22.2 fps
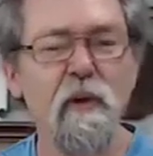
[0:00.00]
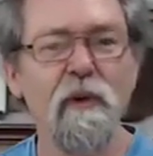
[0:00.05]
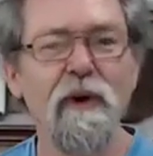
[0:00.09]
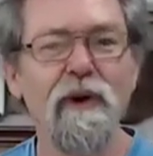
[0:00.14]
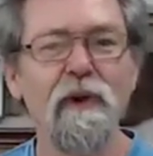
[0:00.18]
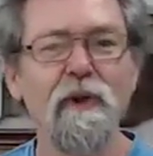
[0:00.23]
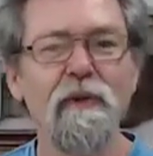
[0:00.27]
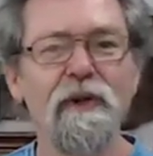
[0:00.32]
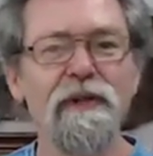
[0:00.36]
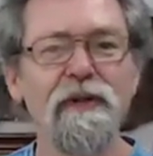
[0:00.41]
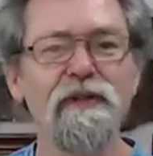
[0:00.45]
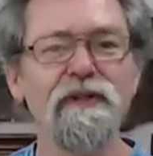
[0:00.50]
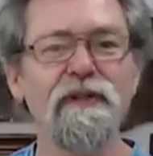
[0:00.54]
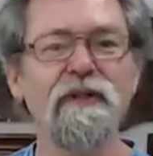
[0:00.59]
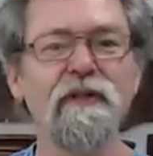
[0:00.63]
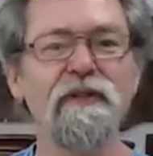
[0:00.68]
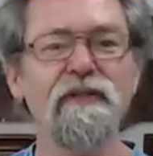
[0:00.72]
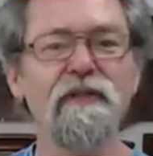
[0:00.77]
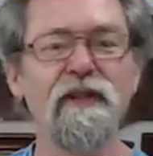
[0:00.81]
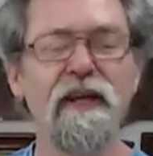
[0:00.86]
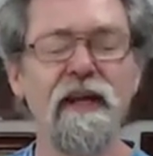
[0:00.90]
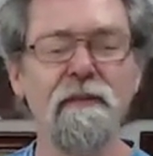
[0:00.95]
one of the reasons
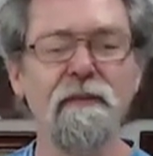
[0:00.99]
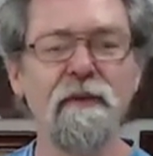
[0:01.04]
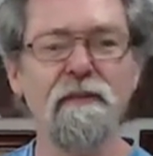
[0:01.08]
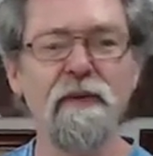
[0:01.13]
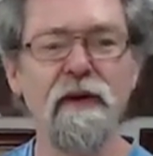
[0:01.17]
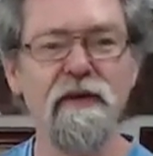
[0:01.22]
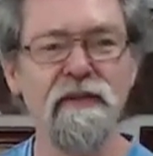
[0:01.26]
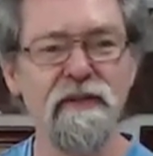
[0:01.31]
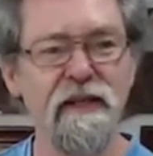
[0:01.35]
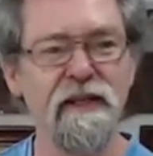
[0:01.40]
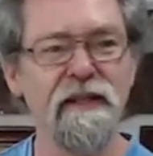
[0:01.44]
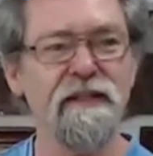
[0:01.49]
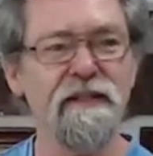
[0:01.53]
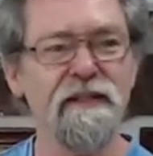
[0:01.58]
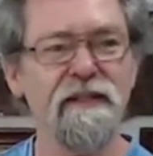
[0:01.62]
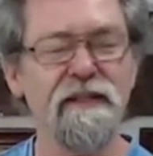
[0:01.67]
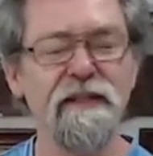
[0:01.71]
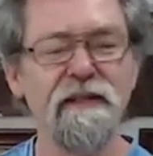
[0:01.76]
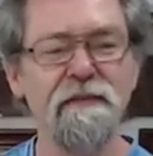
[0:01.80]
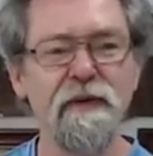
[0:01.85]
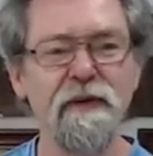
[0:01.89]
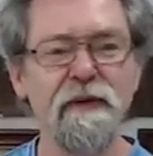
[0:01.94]
I was there, but mostly to
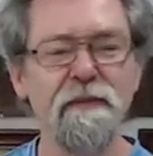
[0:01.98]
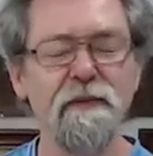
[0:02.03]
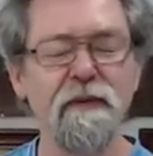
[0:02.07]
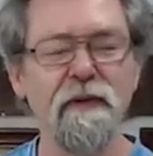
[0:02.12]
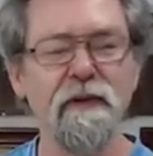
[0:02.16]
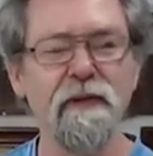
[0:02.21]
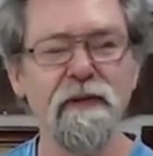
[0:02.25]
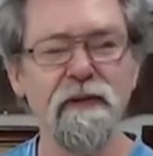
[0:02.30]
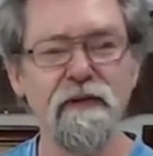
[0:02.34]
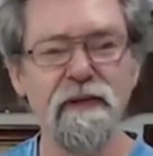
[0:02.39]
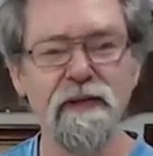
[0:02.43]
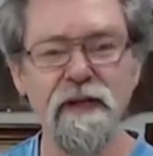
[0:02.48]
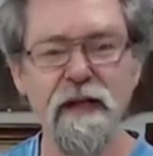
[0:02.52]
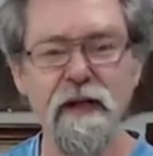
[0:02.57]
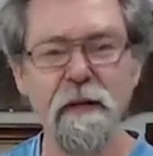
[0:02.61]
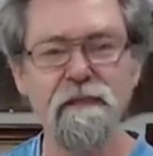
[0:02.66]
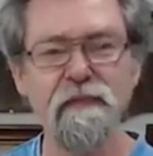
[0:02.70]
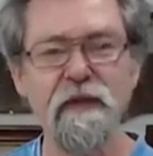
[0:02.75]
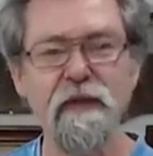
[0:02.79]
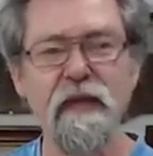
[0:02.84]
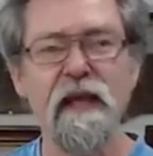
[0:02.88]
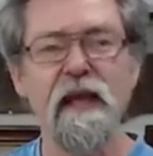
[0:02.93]
see people and
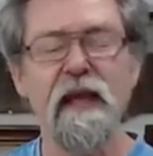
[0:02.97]
uh,